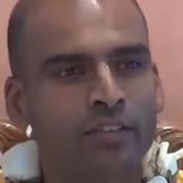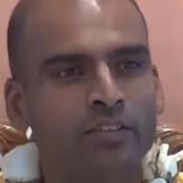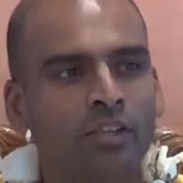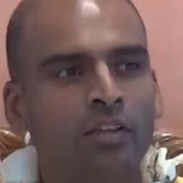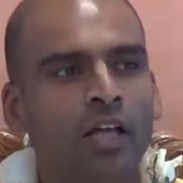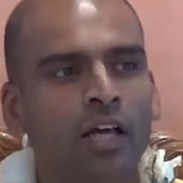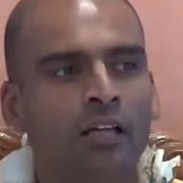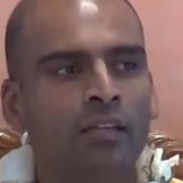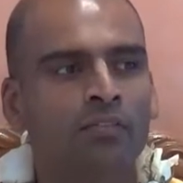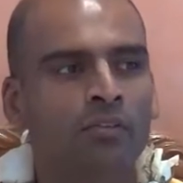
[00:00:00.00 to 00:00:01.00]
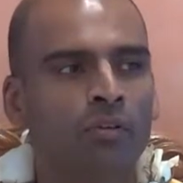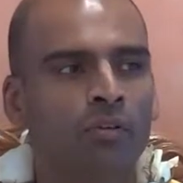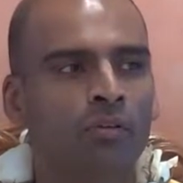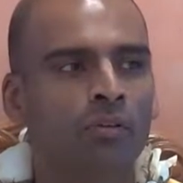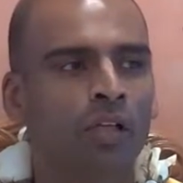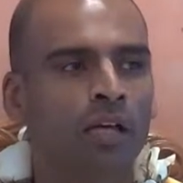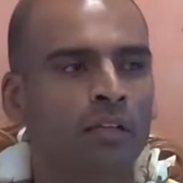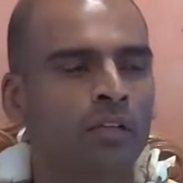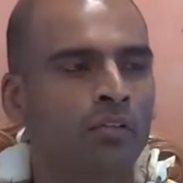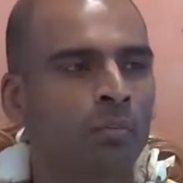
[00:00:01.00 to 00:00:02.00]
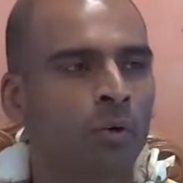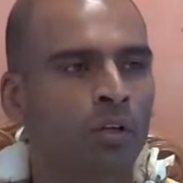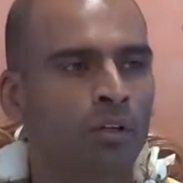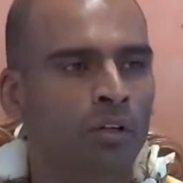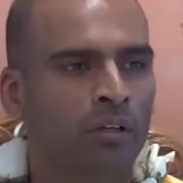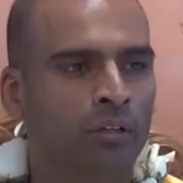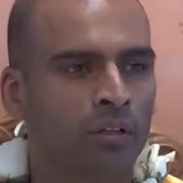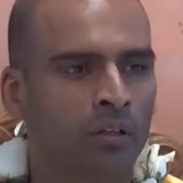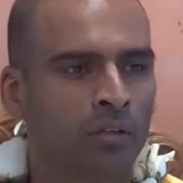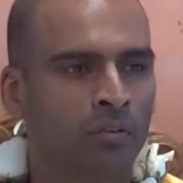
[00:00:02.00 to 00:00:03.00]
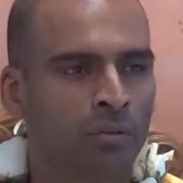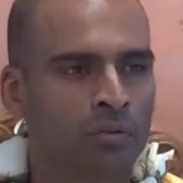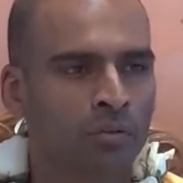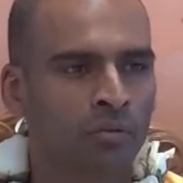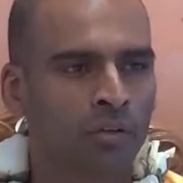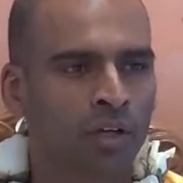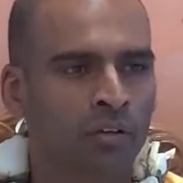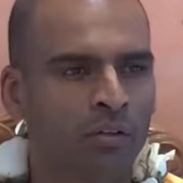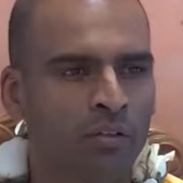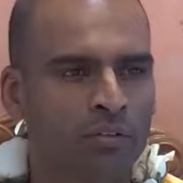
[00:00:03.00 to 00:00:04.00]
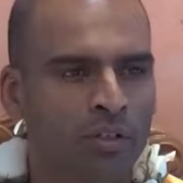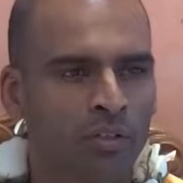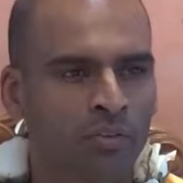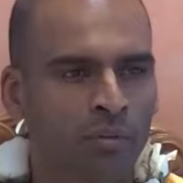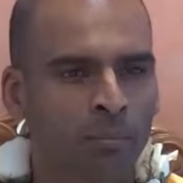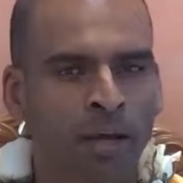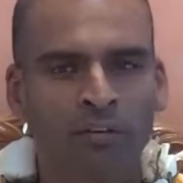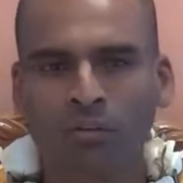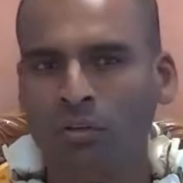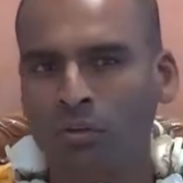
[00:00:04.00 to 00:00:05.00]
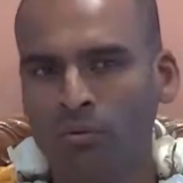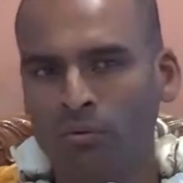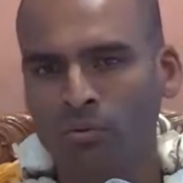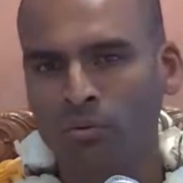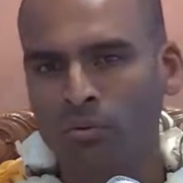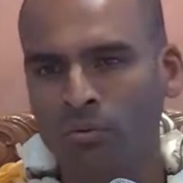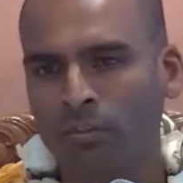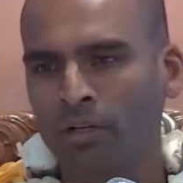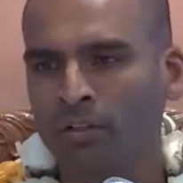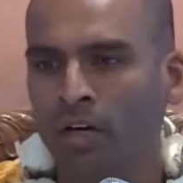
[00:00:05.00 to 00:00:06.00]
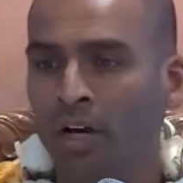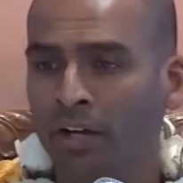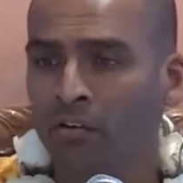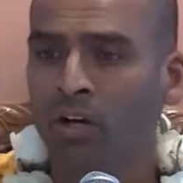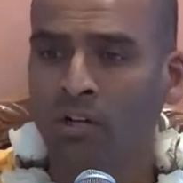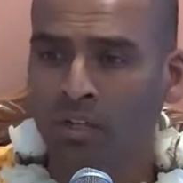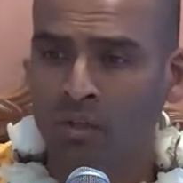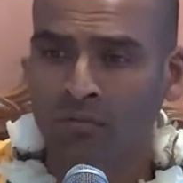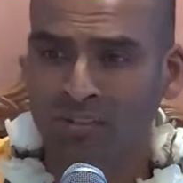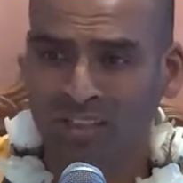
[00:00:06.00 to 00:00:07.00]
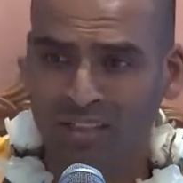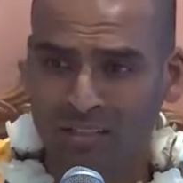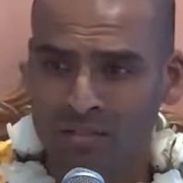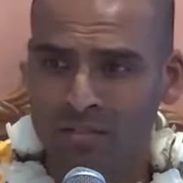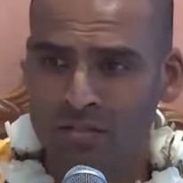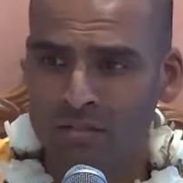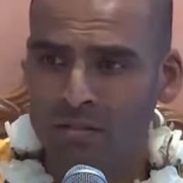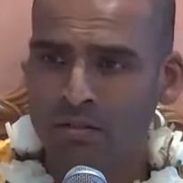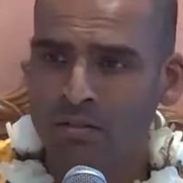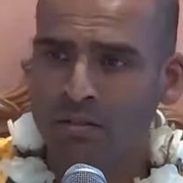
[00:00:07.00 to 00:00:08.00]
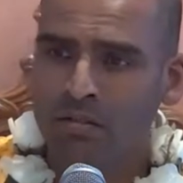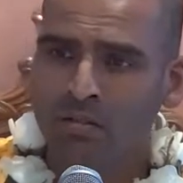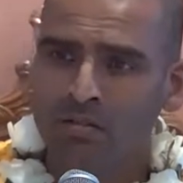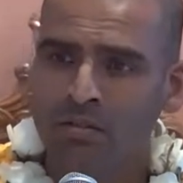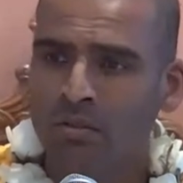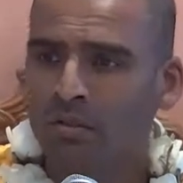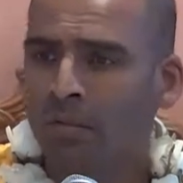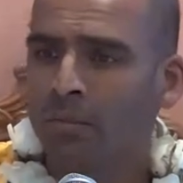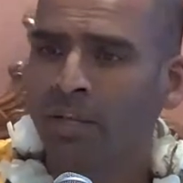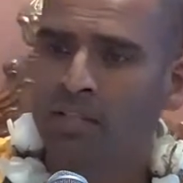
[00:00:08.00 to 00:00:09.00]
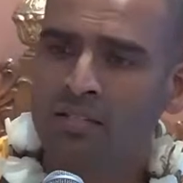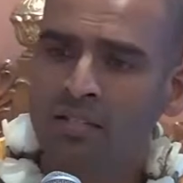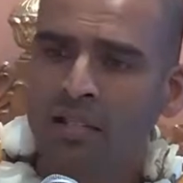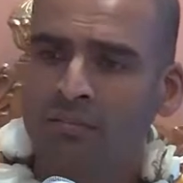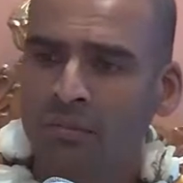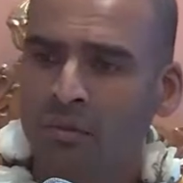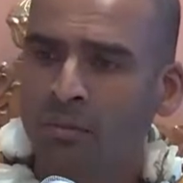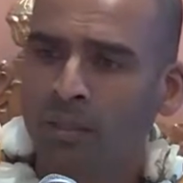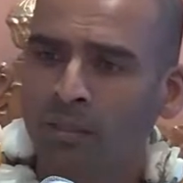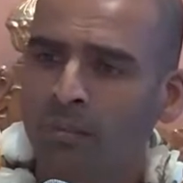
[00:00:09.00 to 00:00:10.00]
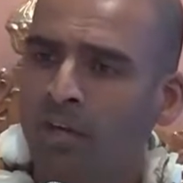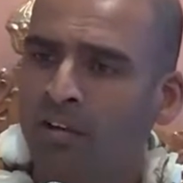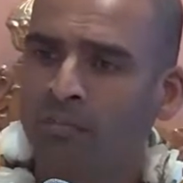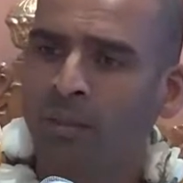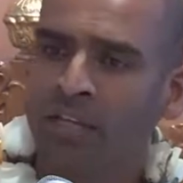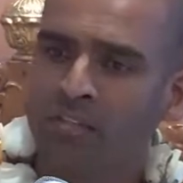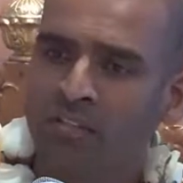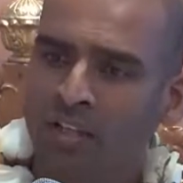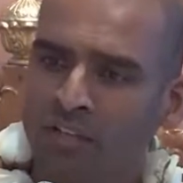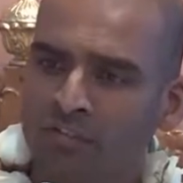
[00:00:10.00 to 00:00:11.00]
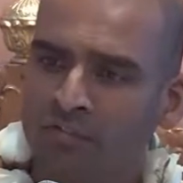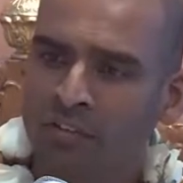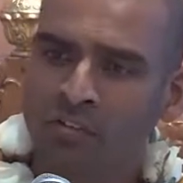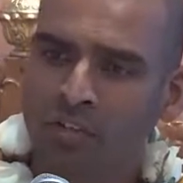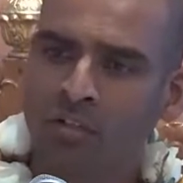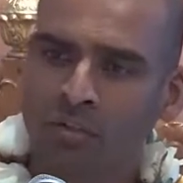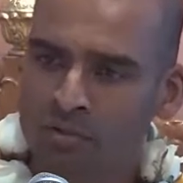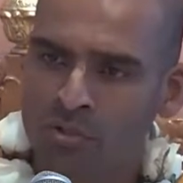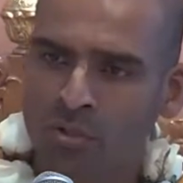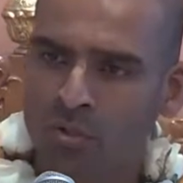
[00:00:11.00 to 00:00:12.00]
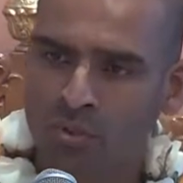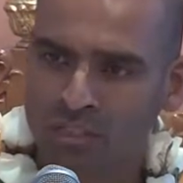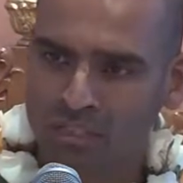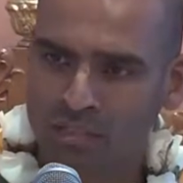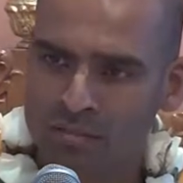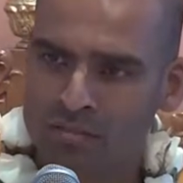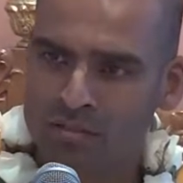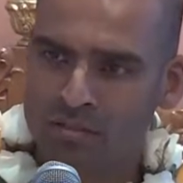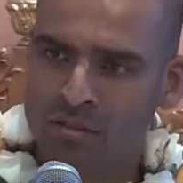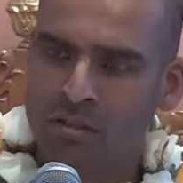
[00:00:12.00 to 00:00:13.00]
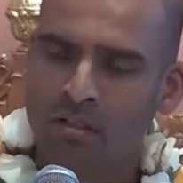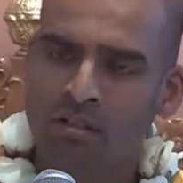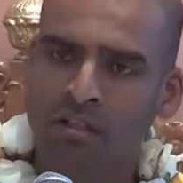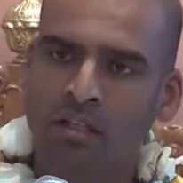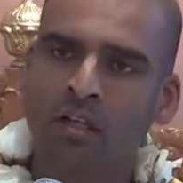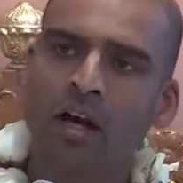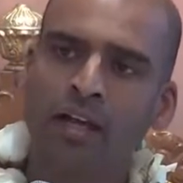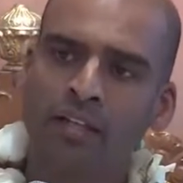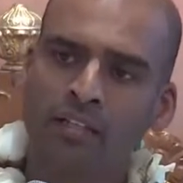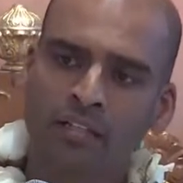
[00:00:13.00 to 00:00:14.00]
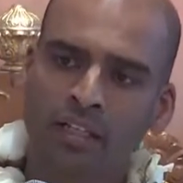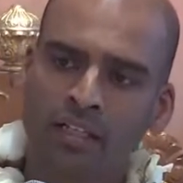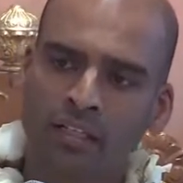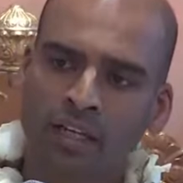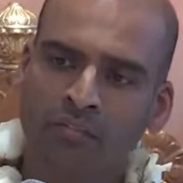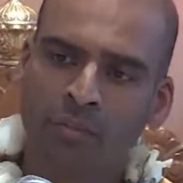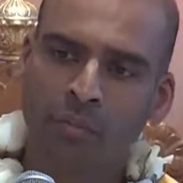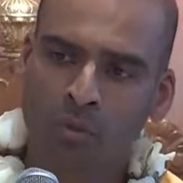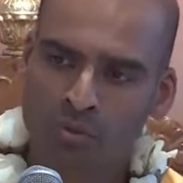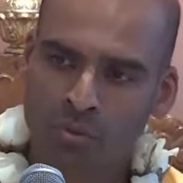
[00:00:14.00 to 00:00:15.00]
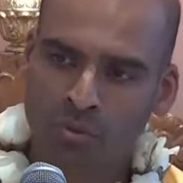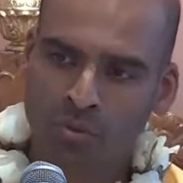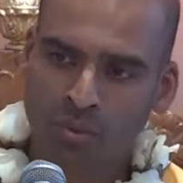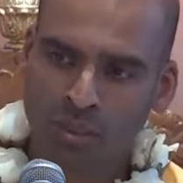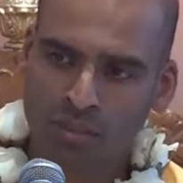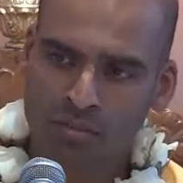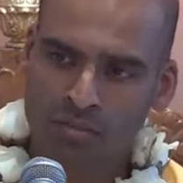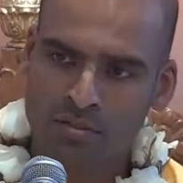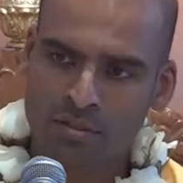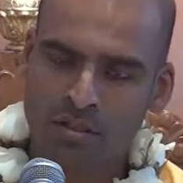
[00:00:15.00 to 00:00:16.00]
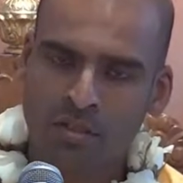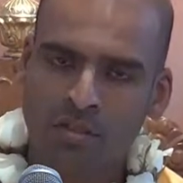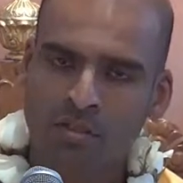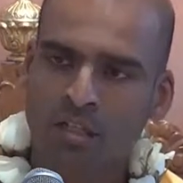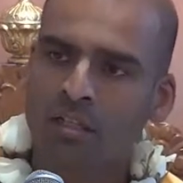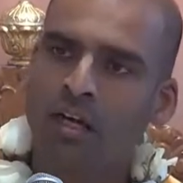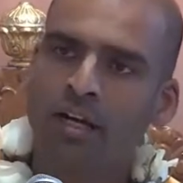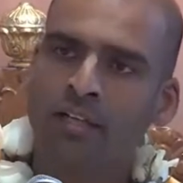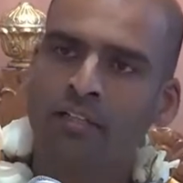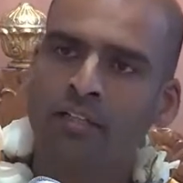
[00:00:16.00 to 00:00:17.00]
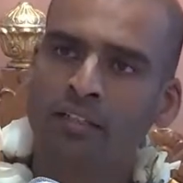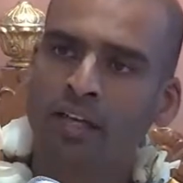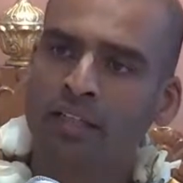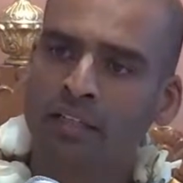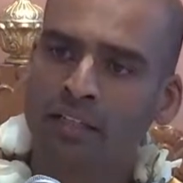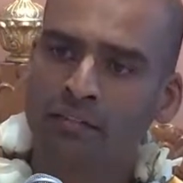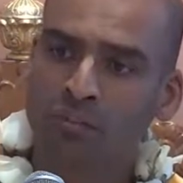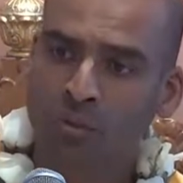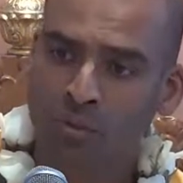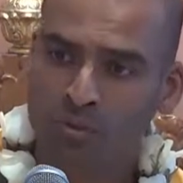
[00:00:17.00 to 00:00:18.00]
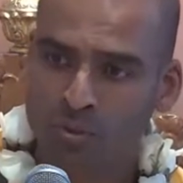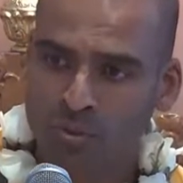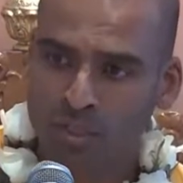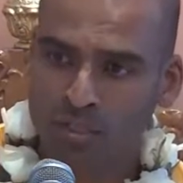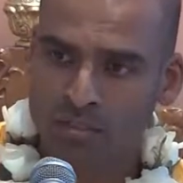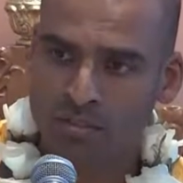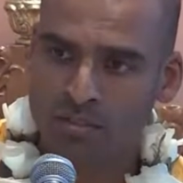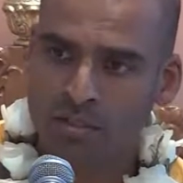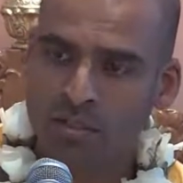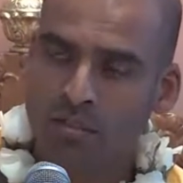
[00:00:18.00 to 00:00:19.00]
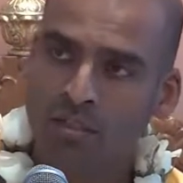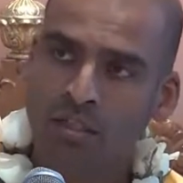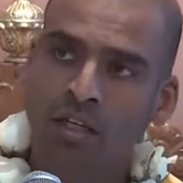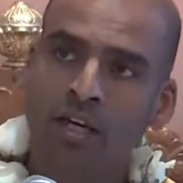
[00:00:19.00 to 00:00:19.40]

Just like if you, like this modern social psychologist Maslow talked about the hierarchy of needs. So on the base level, people have basic physiological needs. Then higher than that, they have emotional needs. Then higher than that, they have social needs. Then